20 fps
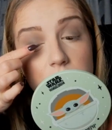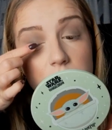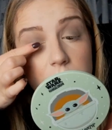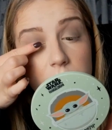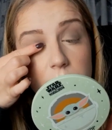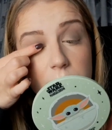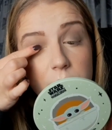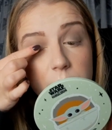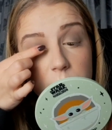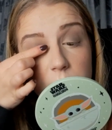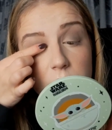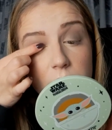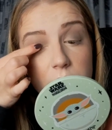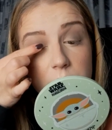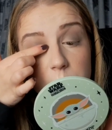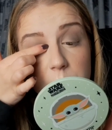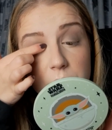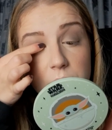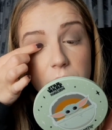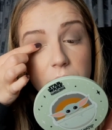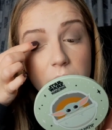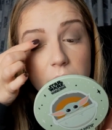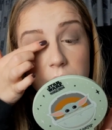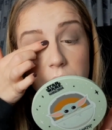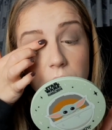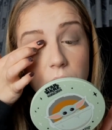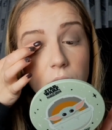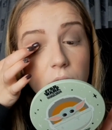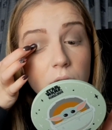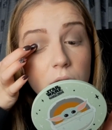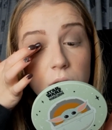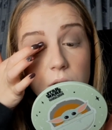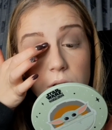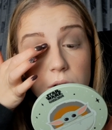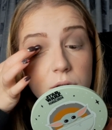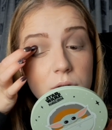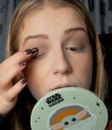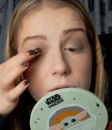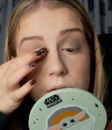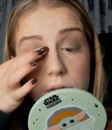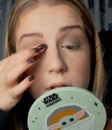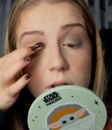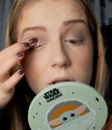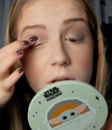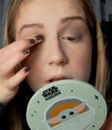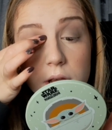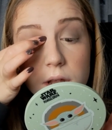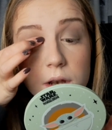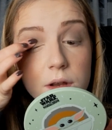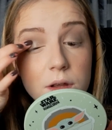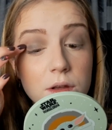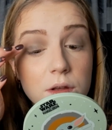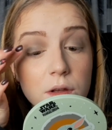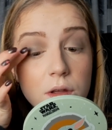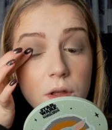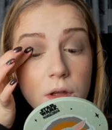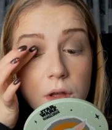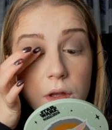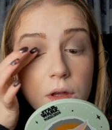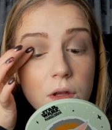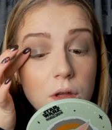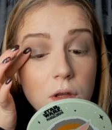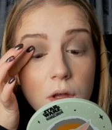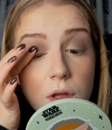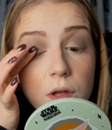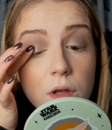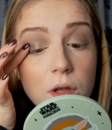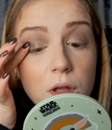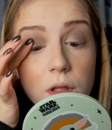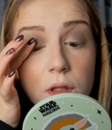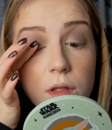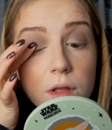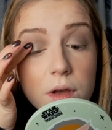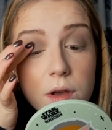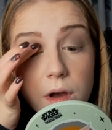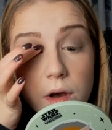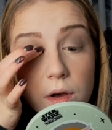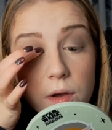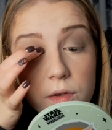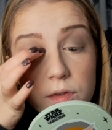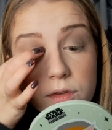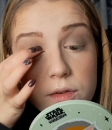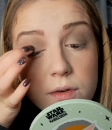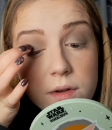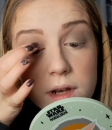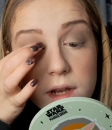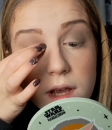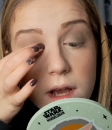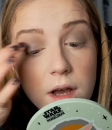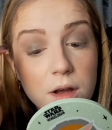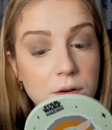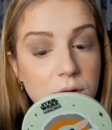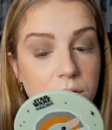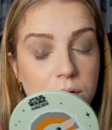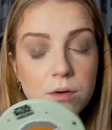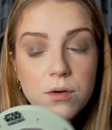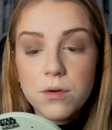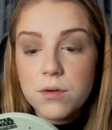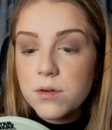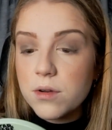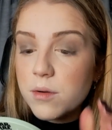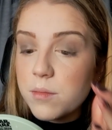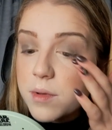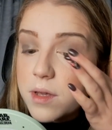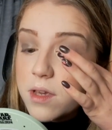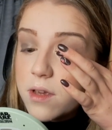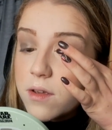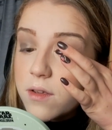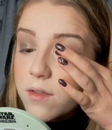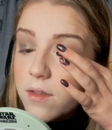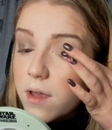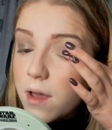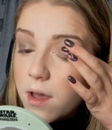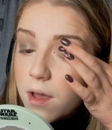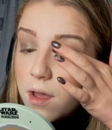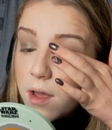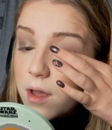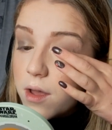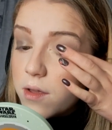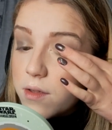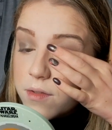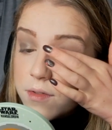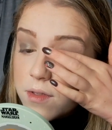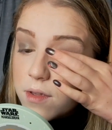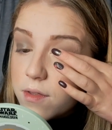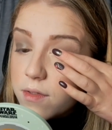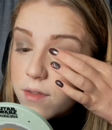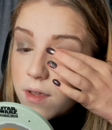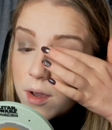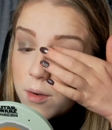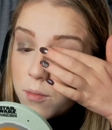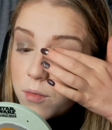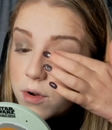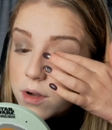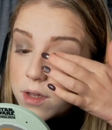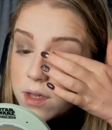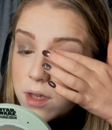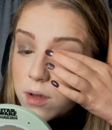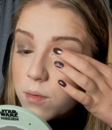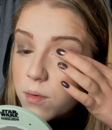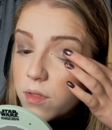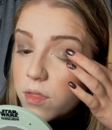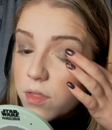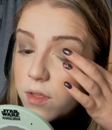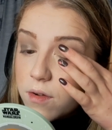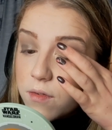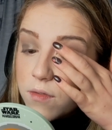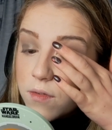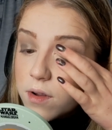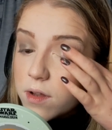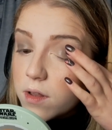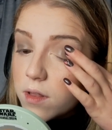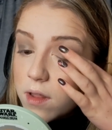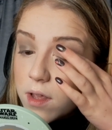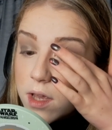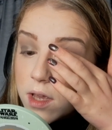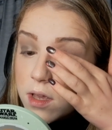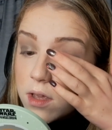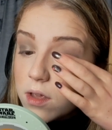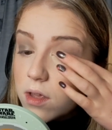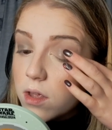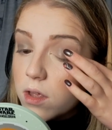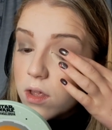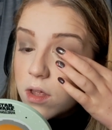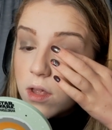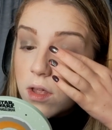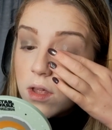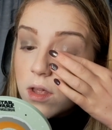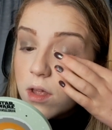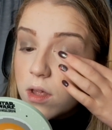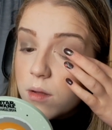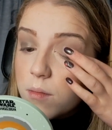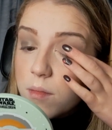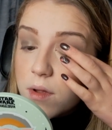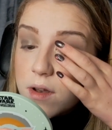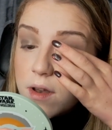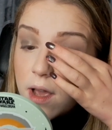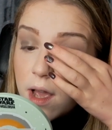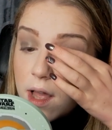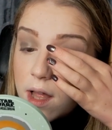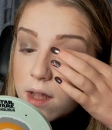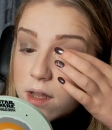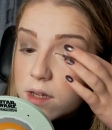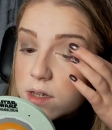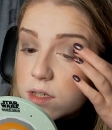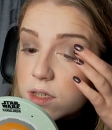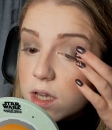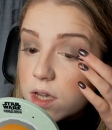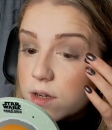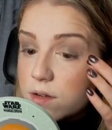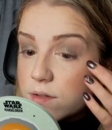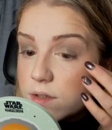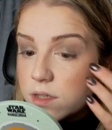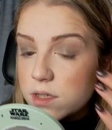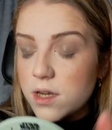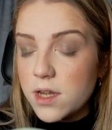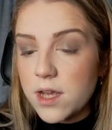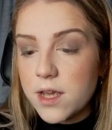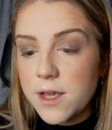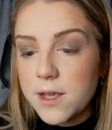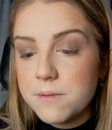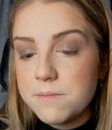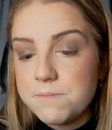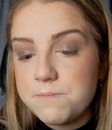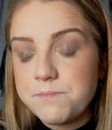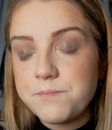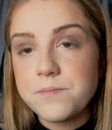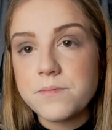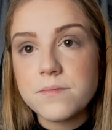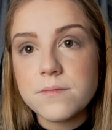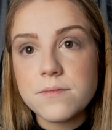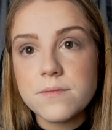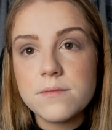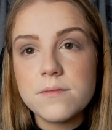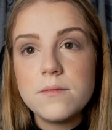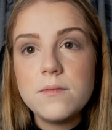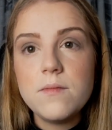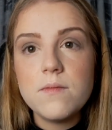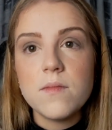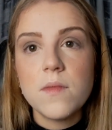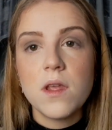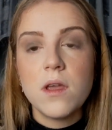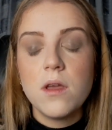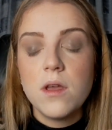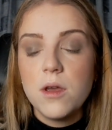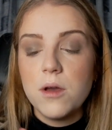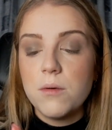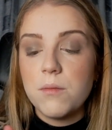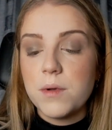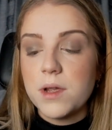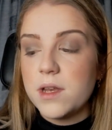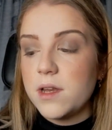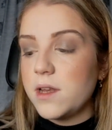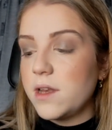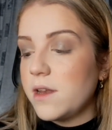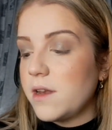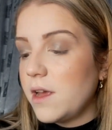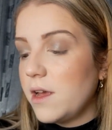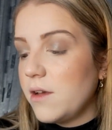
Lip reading: And I'm gonna put that all over the lid. Also in the outer corner, because since I'm working with different like metallic shadows today, we need it